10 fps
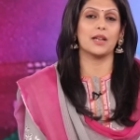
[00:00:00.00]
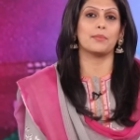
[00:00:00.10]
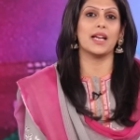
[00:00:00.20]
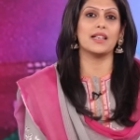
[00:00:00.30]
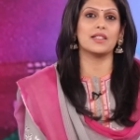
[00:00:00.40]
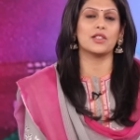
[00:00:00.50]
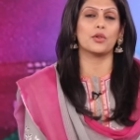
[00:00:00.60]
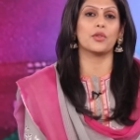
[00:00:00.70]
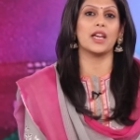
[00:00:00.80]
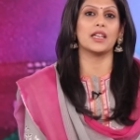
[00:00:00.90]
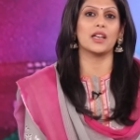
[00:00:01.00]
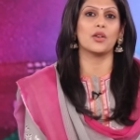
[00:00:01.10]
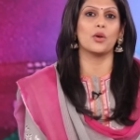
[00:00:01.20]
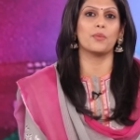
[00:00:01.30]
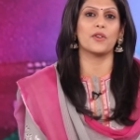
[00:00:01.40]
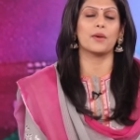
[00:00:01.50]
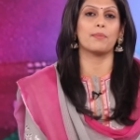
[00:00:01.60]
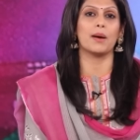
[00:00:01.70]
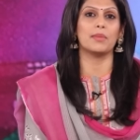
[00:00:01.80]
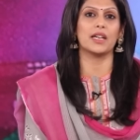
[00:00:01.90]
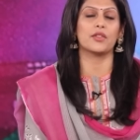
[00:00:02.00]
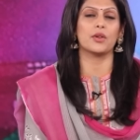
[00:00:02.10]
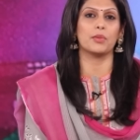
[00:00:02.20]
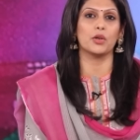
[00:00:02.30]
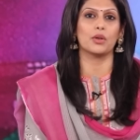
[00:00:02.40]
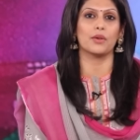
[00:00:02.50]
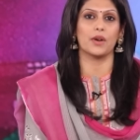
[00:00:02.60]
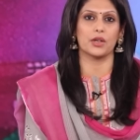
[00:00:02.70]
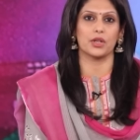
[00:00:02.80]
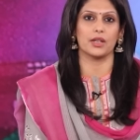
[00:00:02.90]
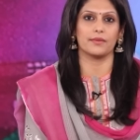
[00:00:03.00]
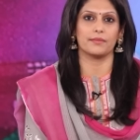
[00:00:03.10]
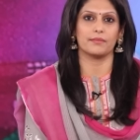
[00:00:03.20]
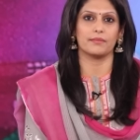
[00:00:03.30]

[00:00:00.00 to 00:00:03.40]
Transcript: At best, Ukraine can hope for a public rebuke of Russia.